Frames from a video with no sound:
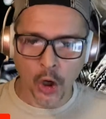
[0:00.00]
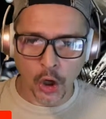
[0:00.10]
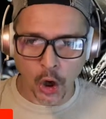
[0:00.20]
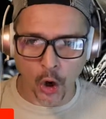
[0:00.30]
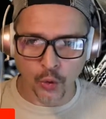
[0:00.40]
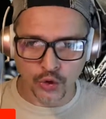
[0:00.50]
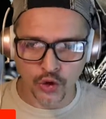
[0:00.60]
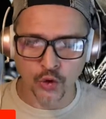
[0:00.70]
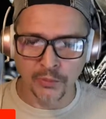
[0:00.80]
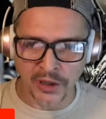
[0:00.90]
go
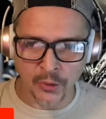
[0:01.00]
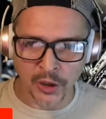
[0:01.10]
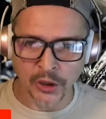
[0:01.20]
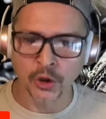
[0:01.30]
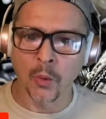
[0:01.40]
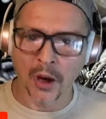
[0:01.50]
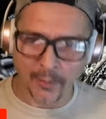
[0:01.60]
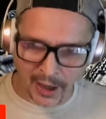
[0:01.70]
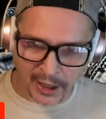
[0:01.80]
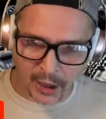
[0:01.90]
to MeWe. You want to
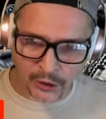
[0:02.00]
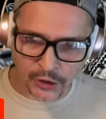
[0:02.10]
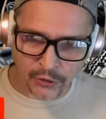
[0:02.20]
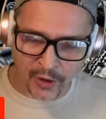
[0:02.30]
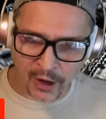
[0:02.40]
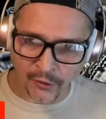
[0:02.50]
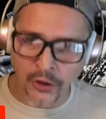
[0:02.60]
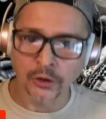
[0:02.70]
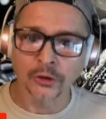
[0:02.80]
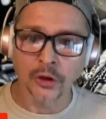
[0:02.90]
buy a gun in your area,
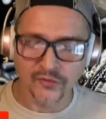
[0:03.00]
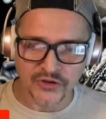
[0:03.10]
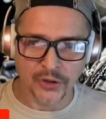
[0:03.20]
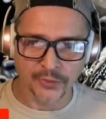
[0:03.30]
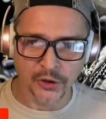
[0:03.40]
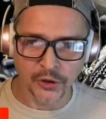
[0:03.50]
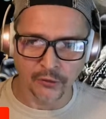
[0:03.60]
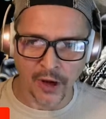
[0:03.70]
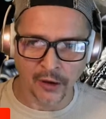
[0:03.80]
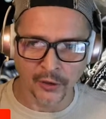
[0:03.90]
you're looking for something in your
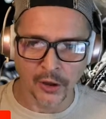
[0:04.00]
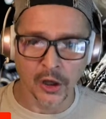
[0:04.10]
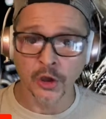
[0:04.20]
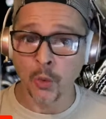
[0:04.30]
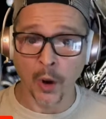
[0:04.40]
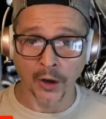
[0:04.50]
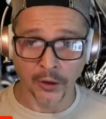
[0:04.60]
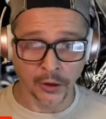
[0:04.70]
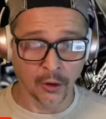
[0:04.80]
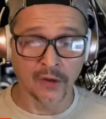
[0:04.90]
area, you want to,
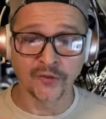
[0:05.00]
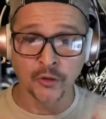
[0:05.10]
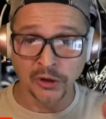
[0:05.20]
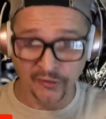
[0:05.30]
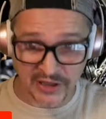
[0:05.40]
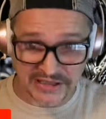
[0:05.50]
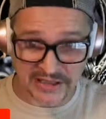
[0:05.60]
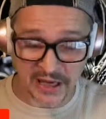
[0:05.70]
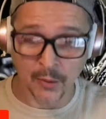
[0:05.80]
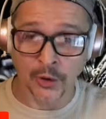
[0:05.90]
you know, if you live in a
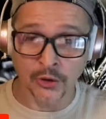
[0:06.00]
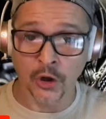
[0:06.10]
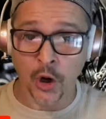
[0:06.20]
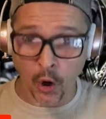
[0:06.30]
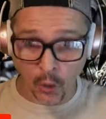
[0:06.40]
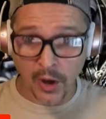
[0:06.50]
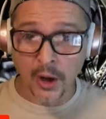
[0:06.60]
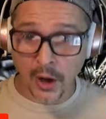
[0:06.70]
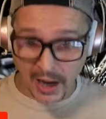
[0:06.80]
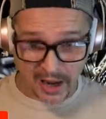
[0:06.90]
state where you could go
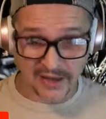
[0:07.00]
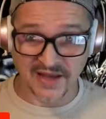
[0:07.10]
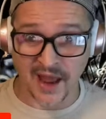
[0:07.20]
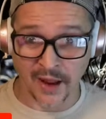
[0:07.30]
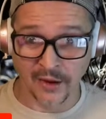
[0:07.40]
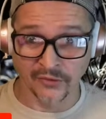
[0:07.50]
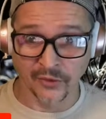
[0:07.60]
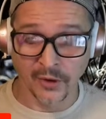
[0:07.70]
hand to hand,